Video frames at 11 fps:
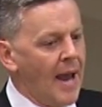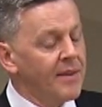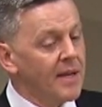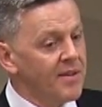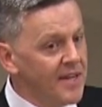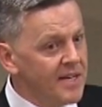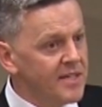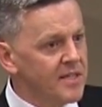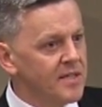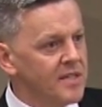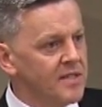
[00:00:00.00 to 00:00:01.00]
And that
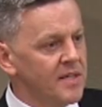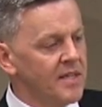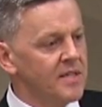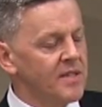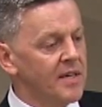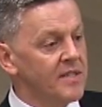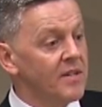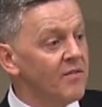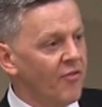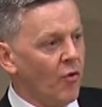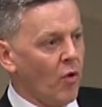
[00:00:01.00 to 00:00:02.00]
thesis is
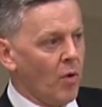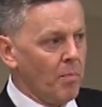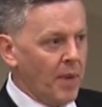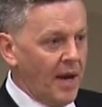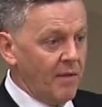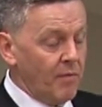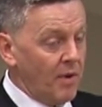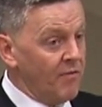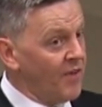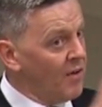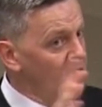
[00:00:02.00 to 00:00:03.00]
informed by
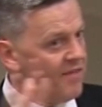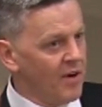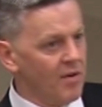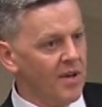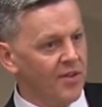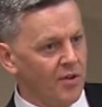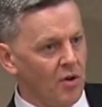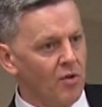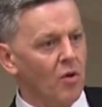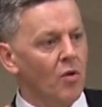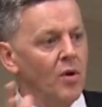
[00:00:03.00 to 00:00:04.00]
a very, very
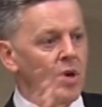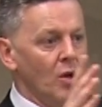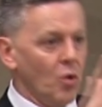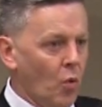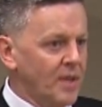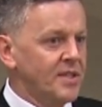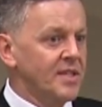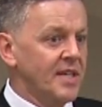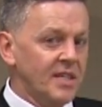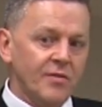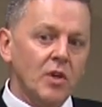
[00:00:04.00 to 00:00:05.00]
thorough
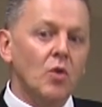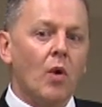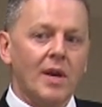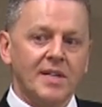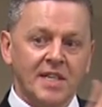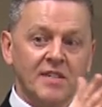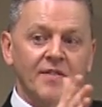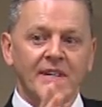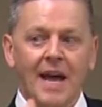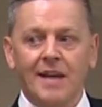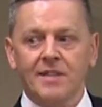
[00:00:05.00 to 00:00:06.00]
quantitative and
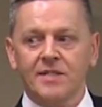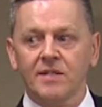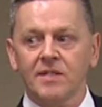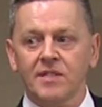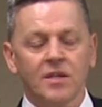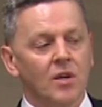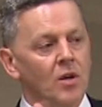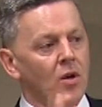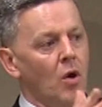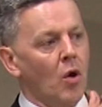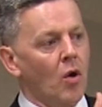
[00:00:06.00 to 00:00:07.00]
qualitative analysis
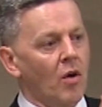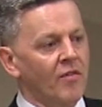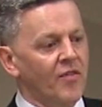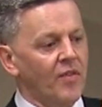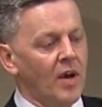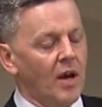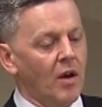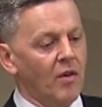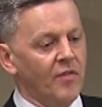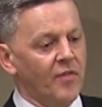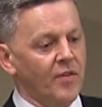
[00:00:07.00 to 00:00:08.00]
of
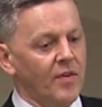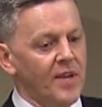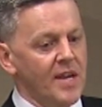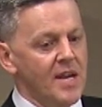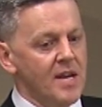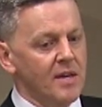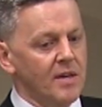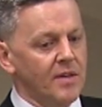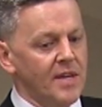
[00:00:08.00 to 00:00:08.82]
the